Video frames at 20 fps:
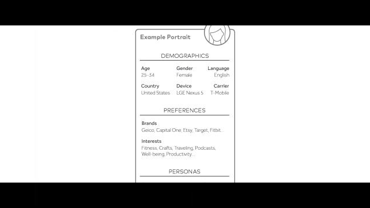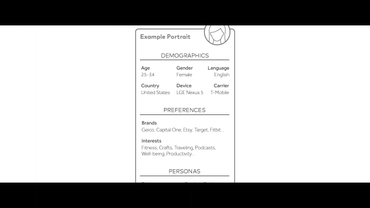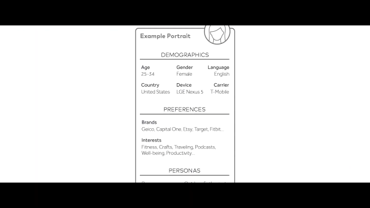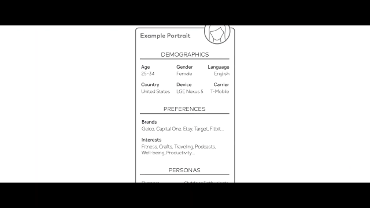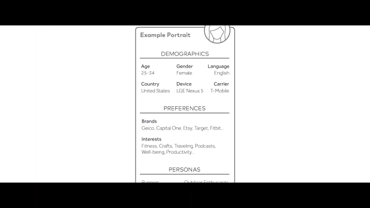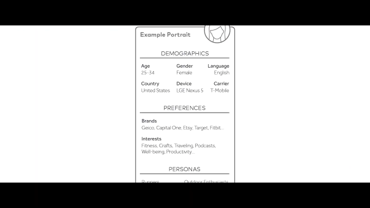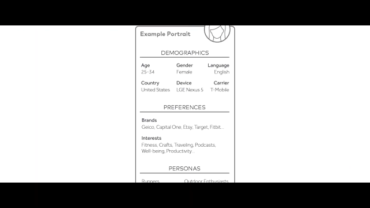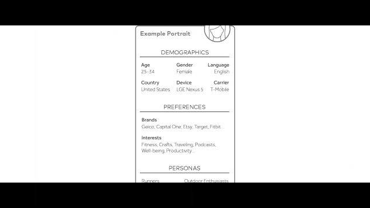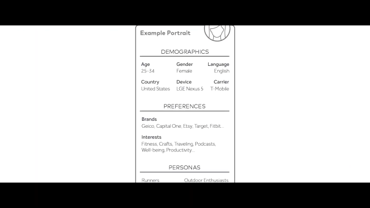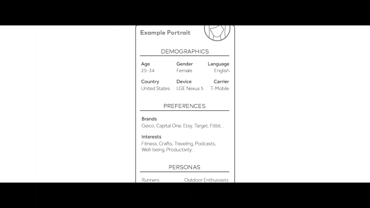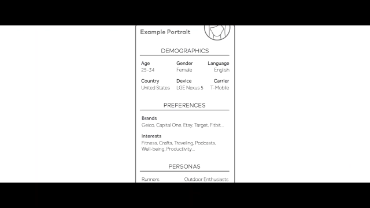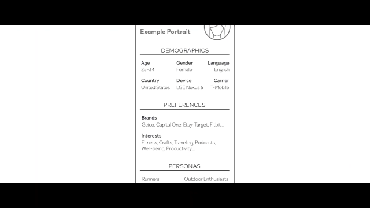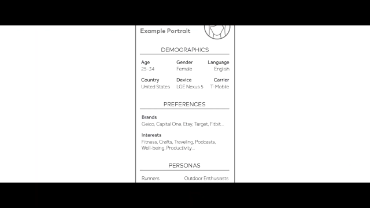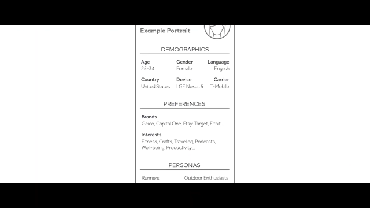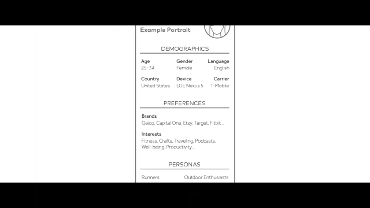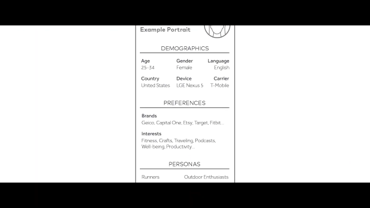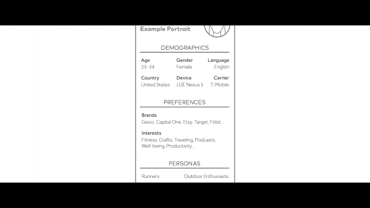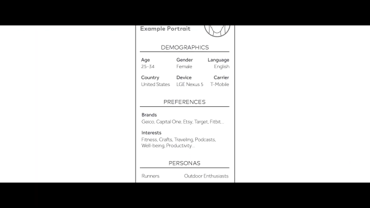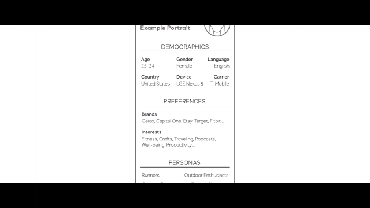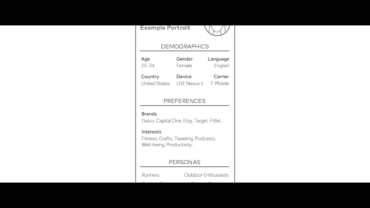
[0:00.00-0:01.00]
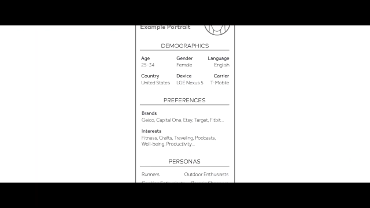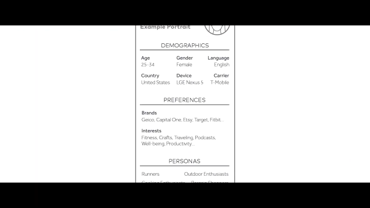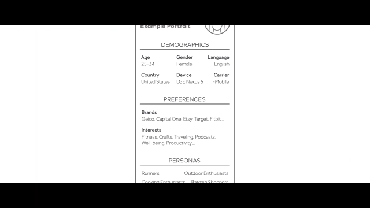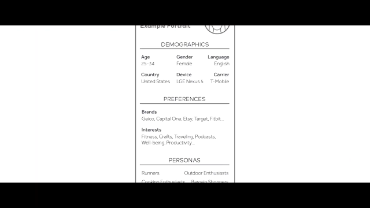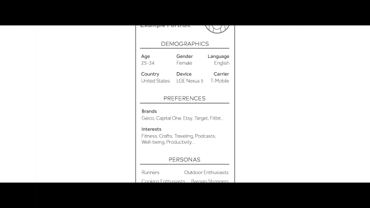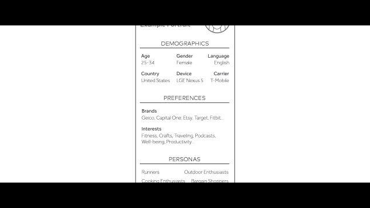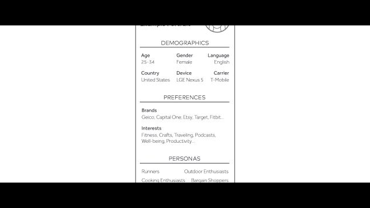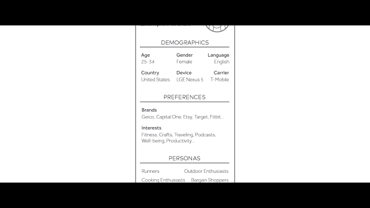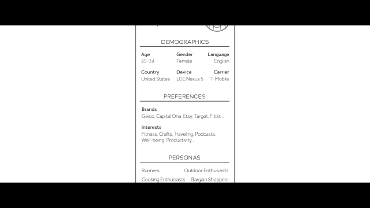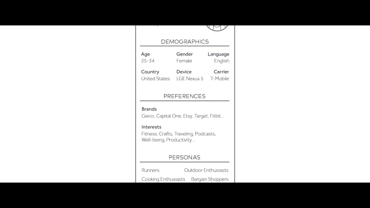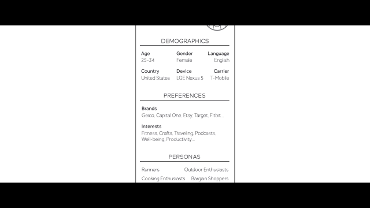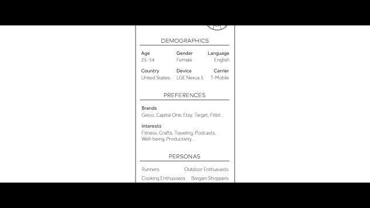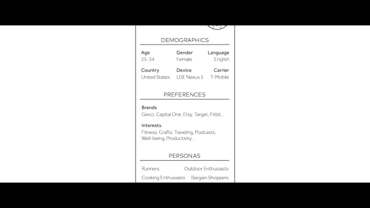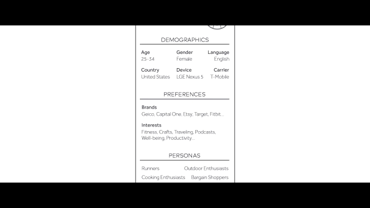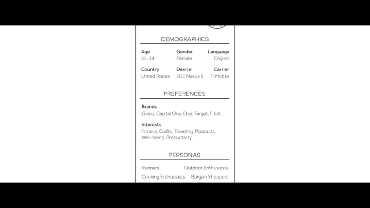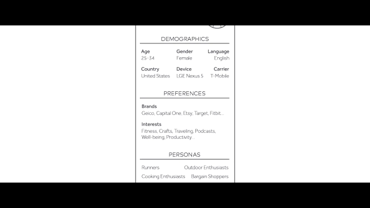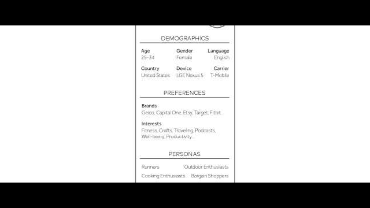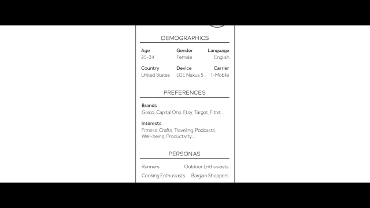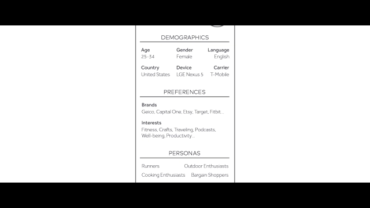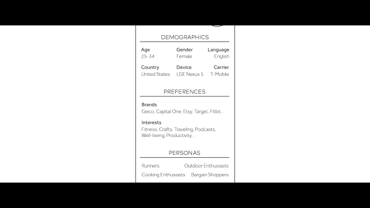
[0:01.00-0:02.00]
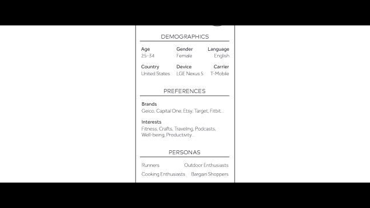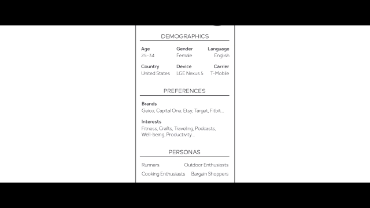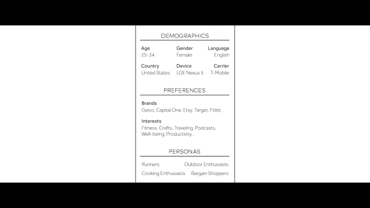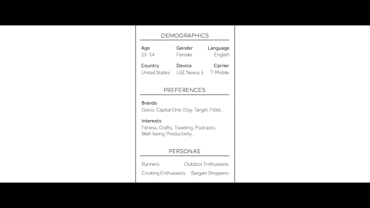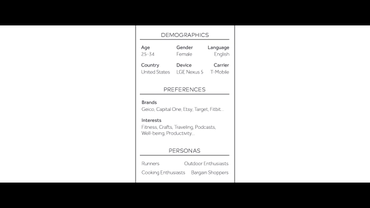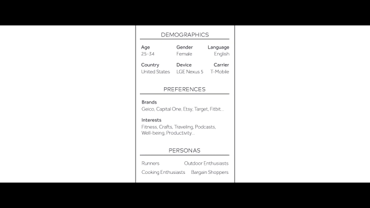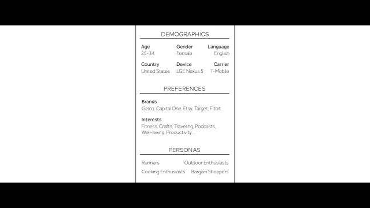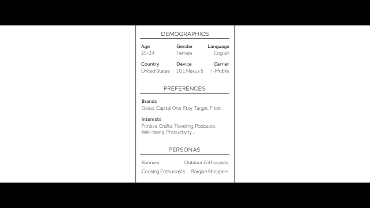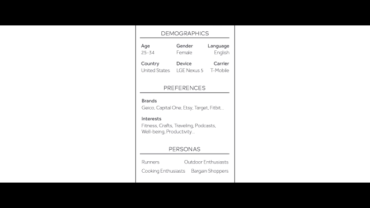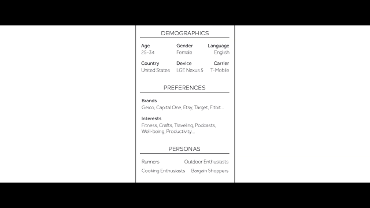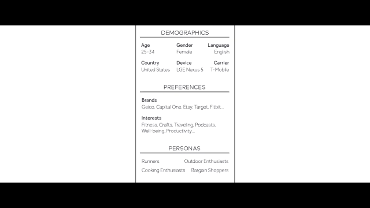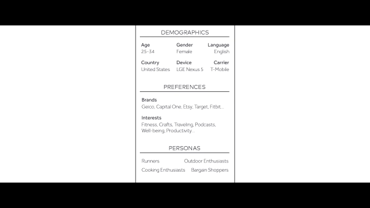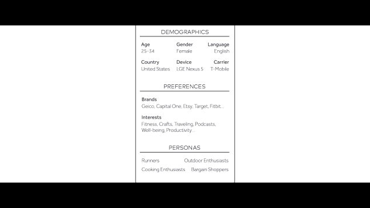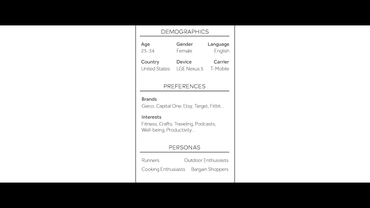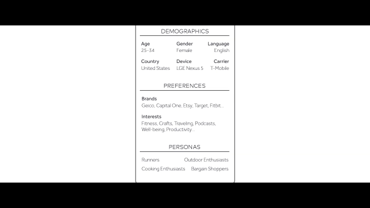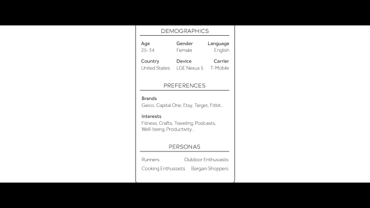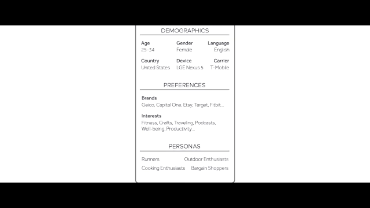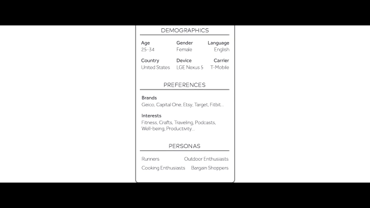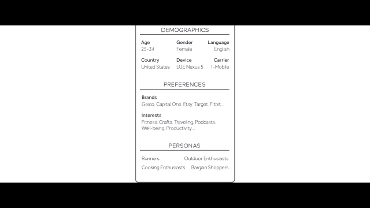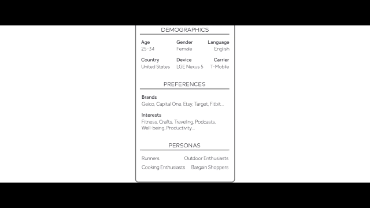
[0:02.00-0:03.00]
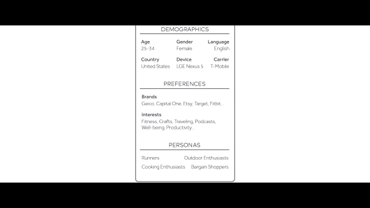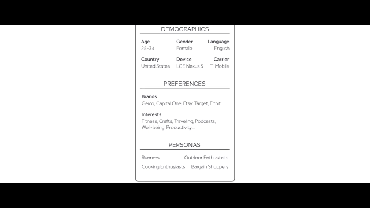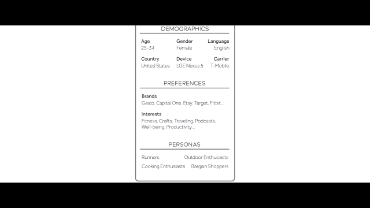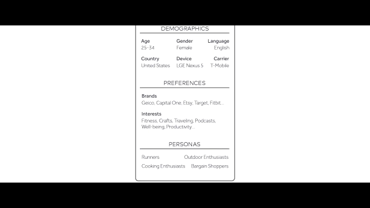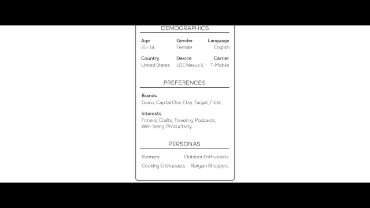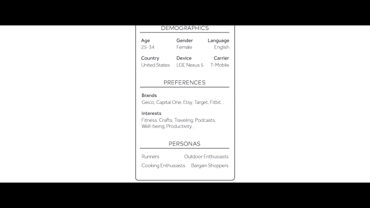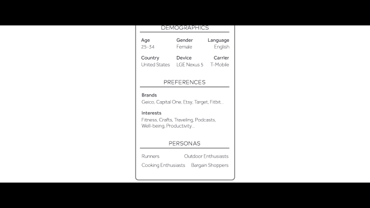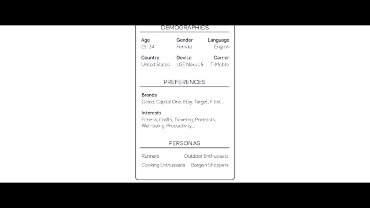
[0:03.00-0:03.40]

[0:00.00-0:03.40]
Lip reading: (no speaker visible)